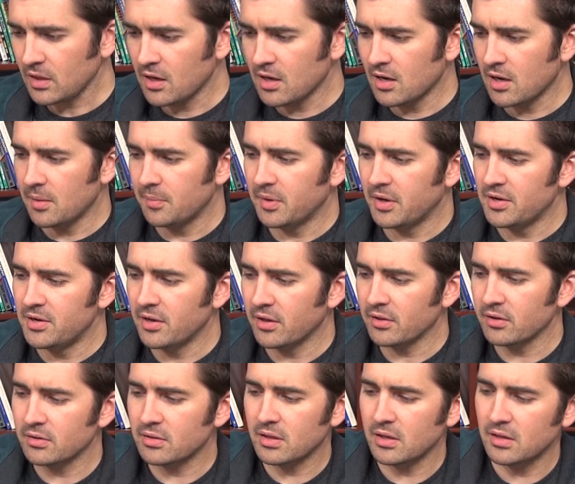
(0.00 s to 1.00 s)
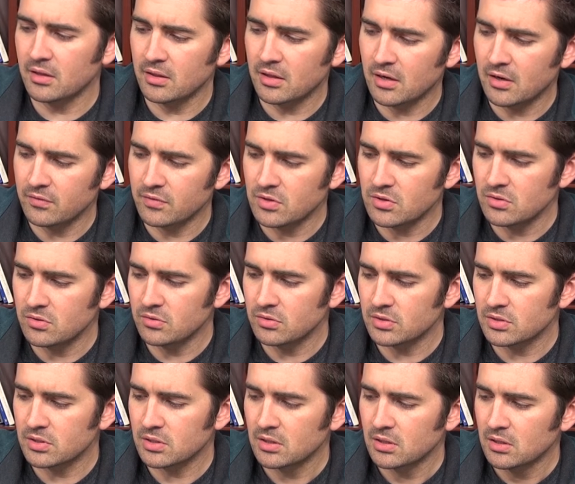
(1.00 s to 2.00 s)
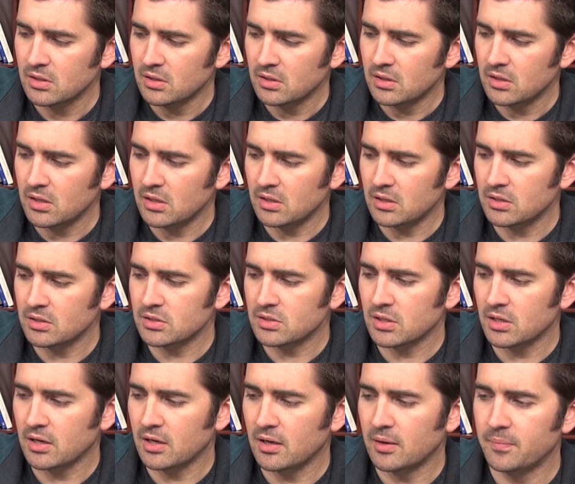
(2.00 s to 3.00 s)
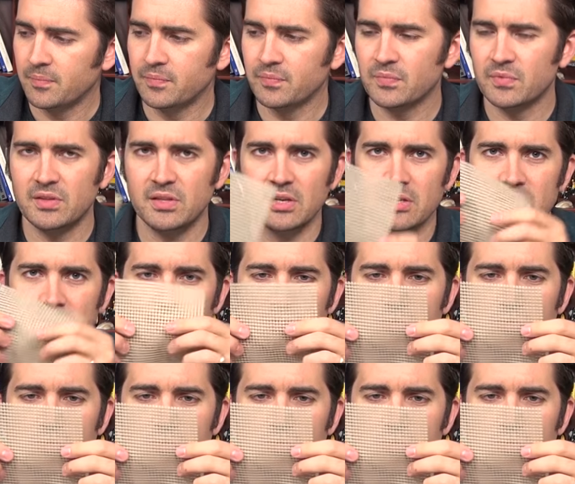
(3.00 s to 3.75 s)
Um, another thing that I've used is um, this